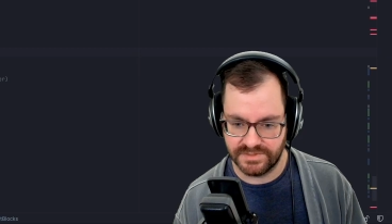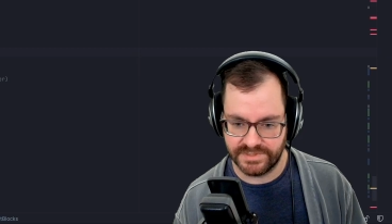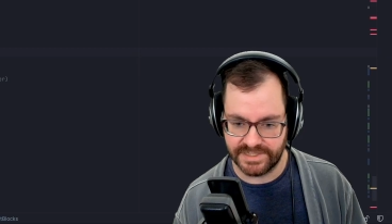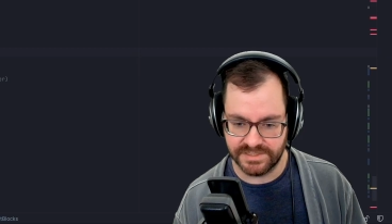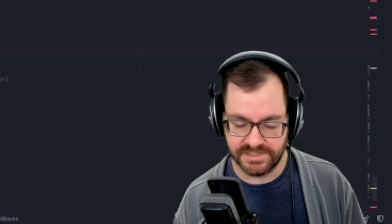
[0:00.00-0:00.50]

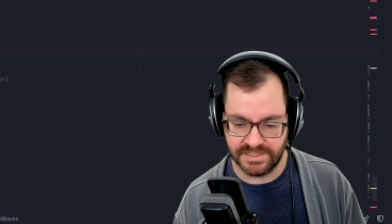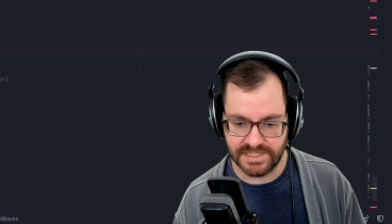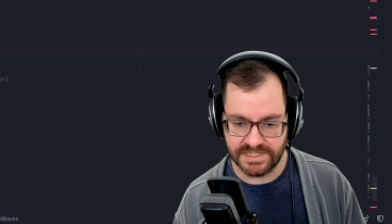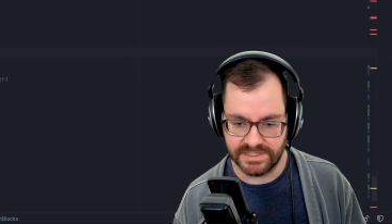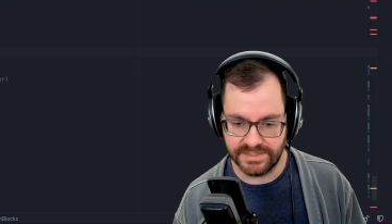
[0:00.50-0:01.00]
like I said,
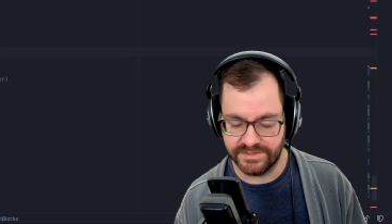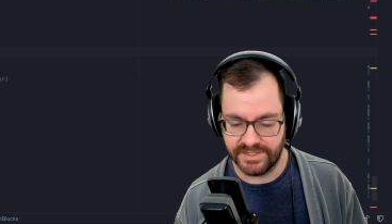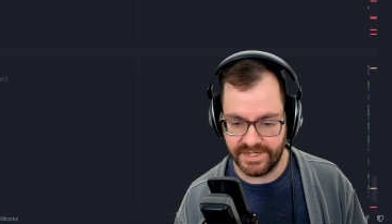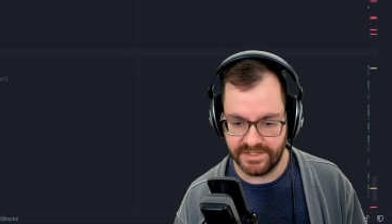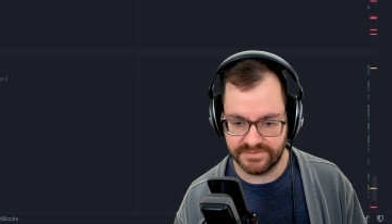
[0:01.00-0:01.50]
like a year and a
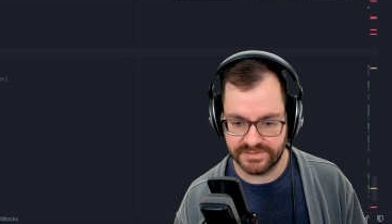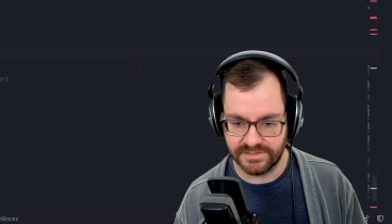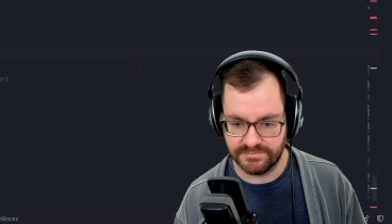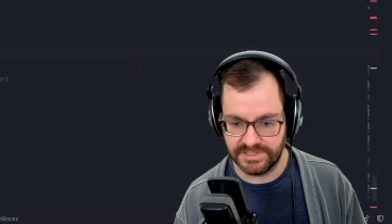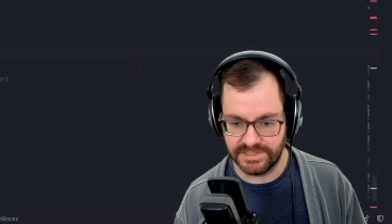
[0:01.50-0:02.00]
half or
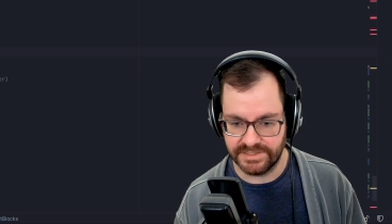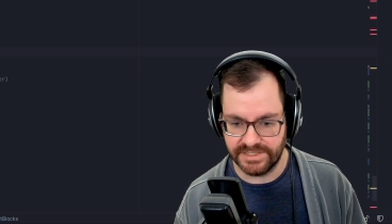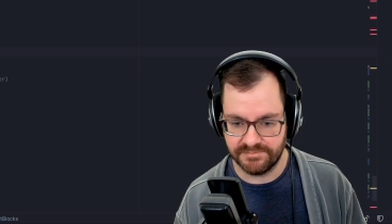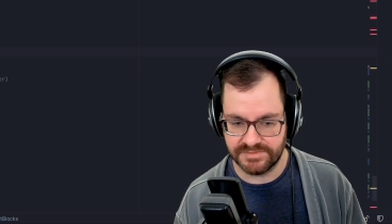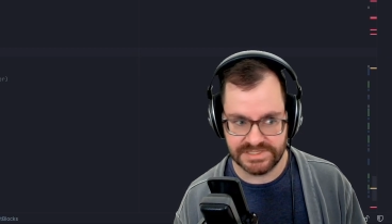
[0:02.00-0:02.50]
something. And
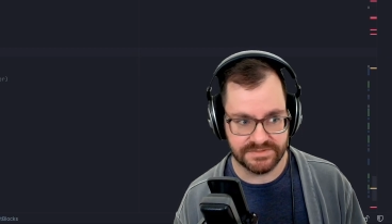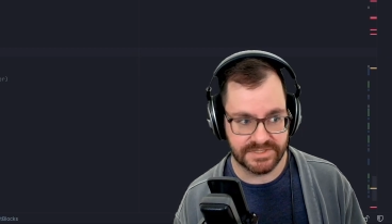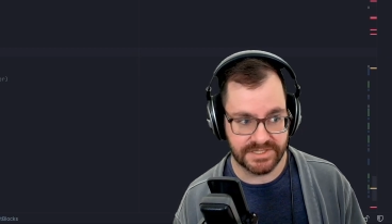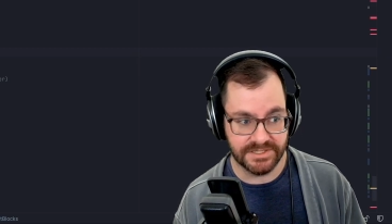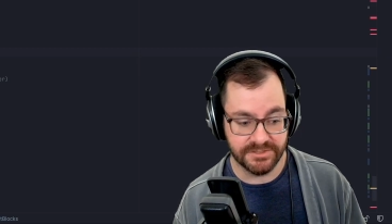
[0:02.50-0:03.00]
I'm still
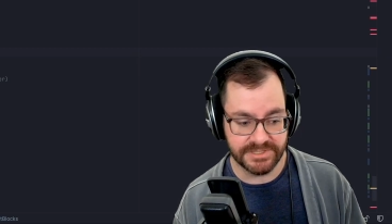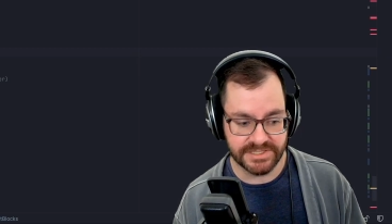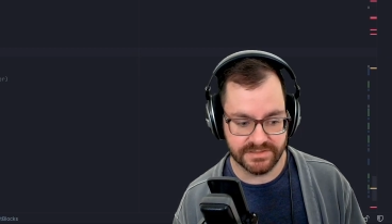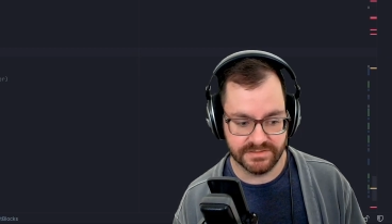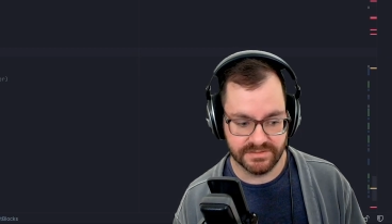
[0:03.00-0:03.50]
very
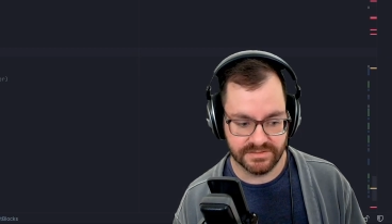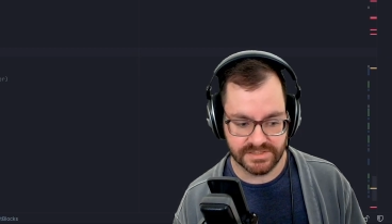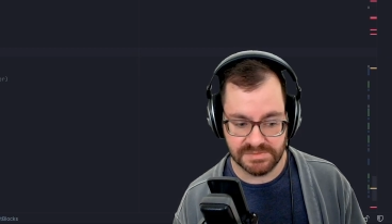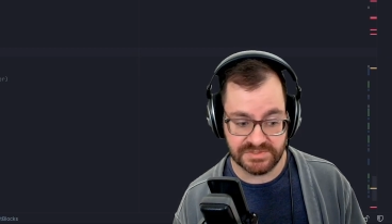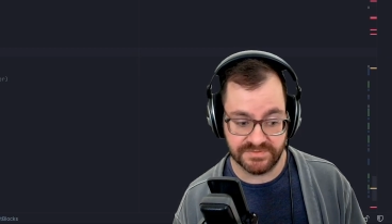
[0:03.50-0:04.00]
newbie.
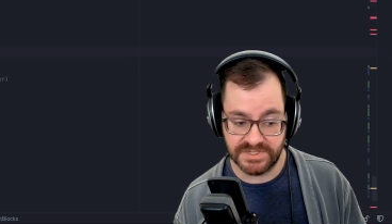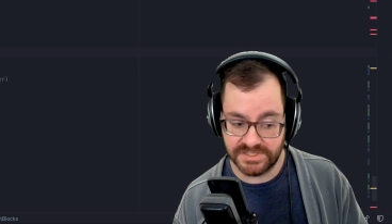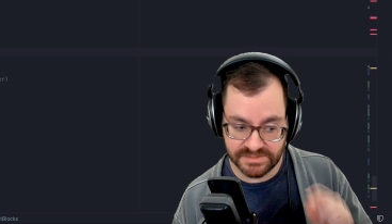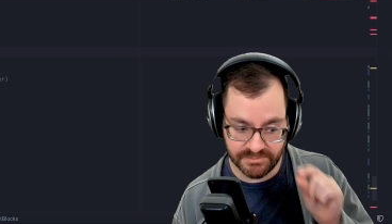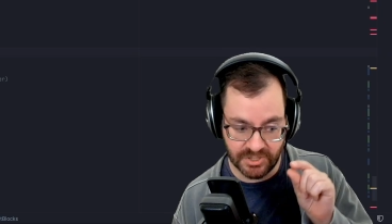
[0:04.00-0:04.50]
I'm still very
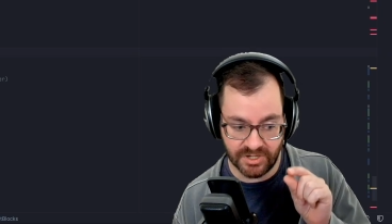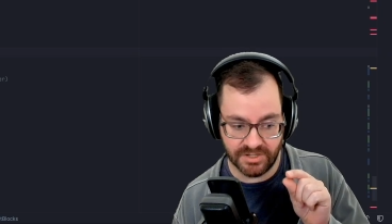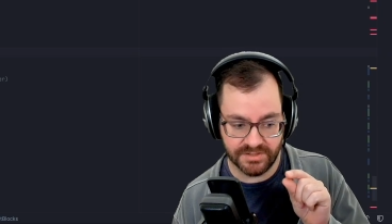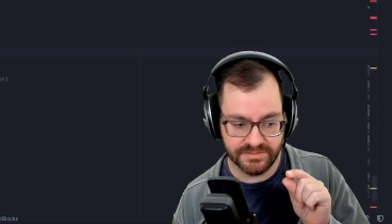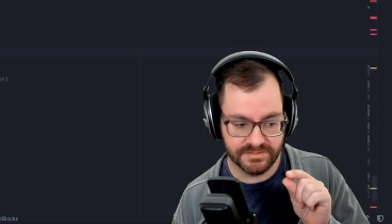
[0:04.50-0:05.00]
small.